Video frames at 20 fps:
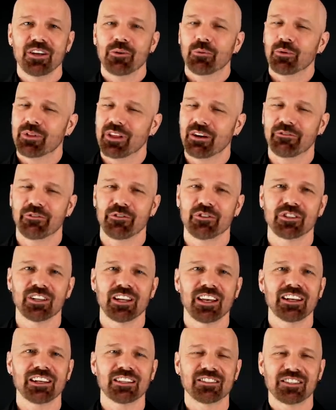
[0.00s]
Without further
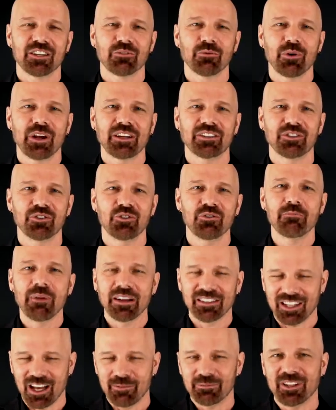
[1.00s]
delay, let's get right to
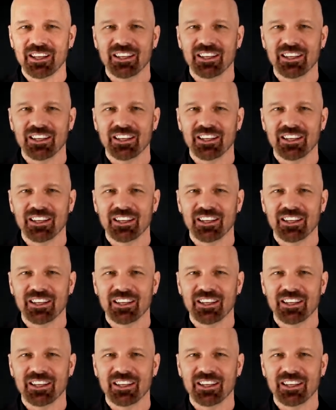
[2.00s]
my top